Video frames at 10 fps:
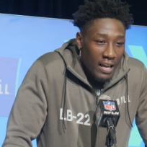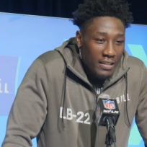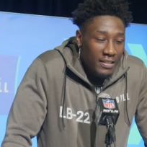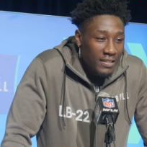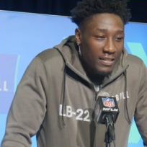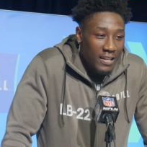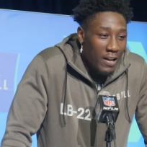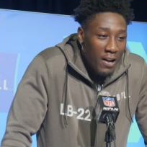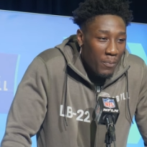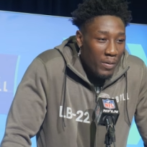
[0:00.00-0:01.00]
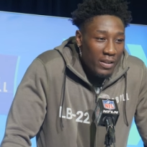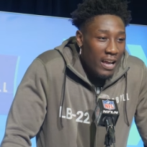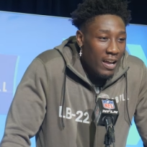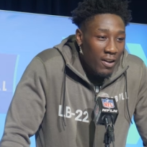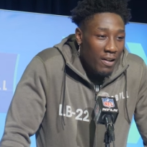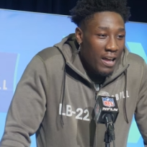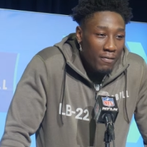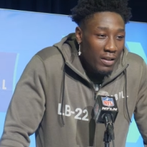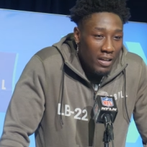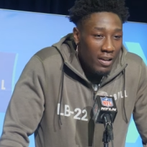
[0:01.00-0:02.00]
it's uh, up and down
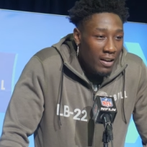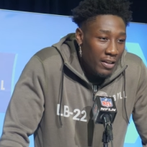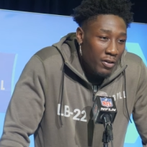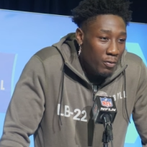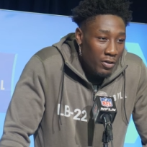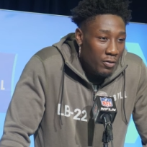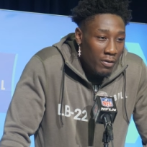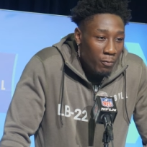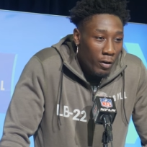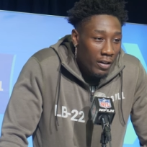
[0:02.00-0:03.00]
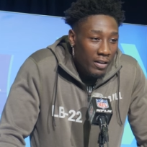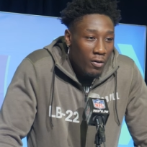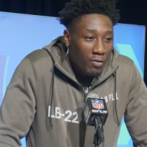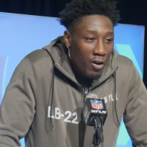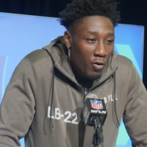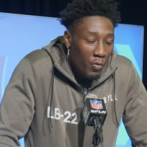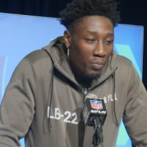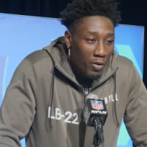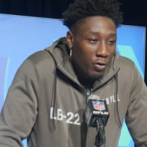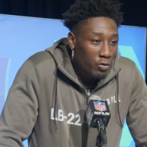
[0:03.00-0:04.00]
every year. Like you, you really don't know
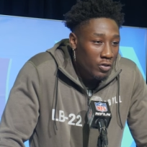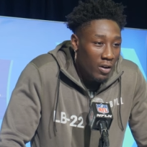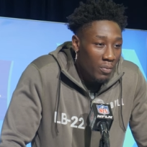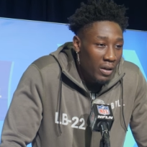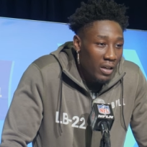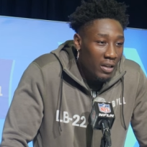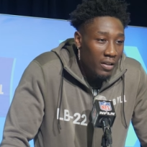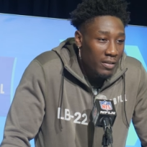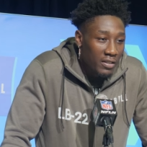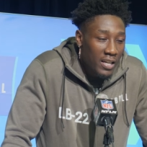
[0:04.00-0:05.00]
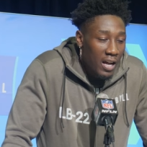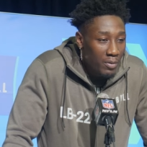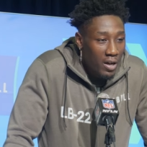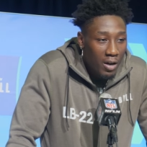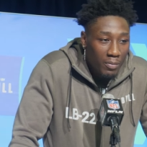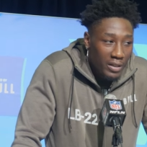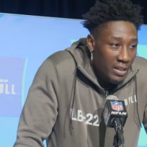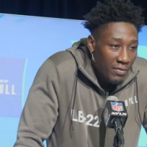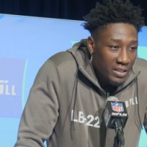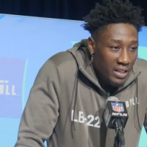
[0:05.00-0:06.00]
who's going to be the top dog
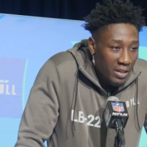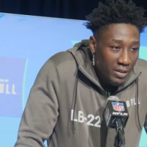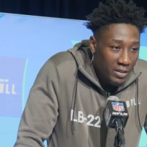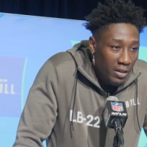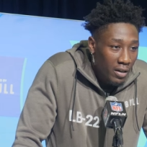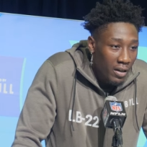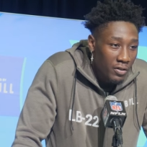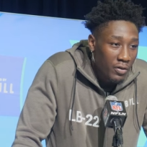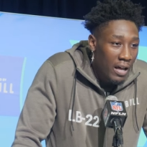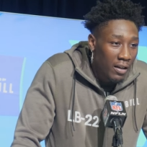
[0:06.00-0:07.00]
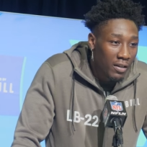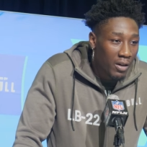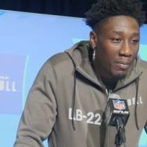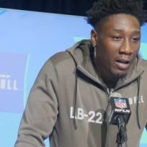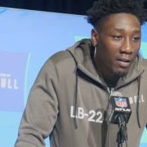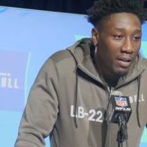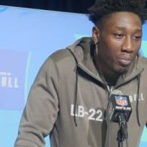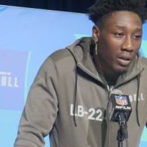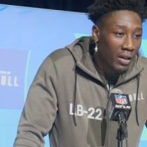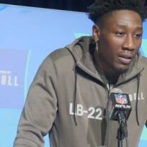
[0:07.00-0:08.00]
because every team is good. You got to come out and
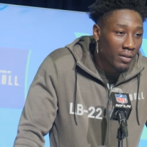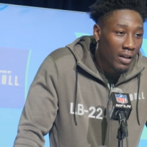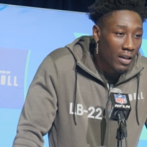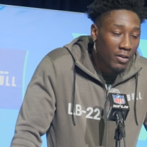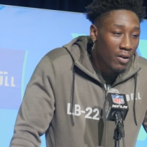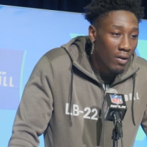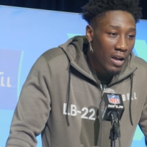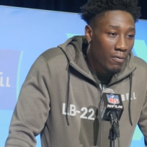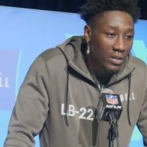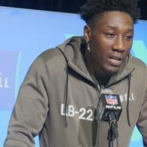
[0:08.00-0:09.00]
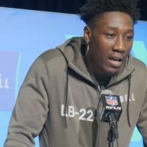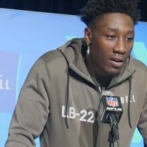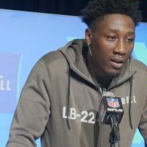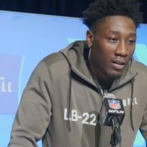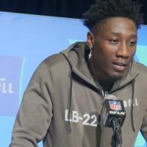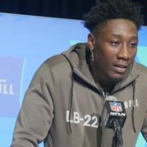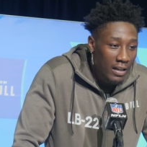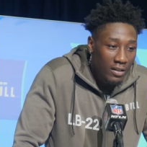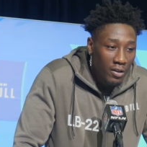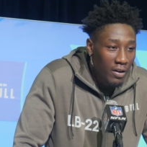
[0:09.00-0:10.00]
play, you know, every Saturday.
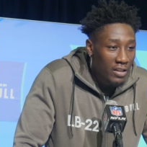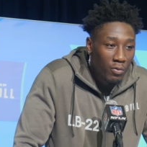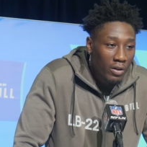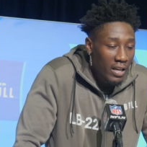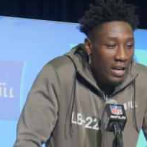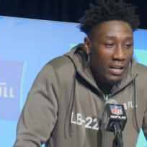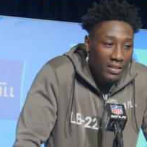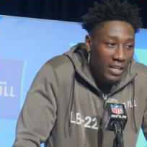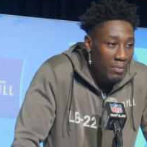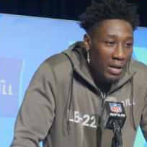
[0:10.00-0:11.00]
So that's one thing I can say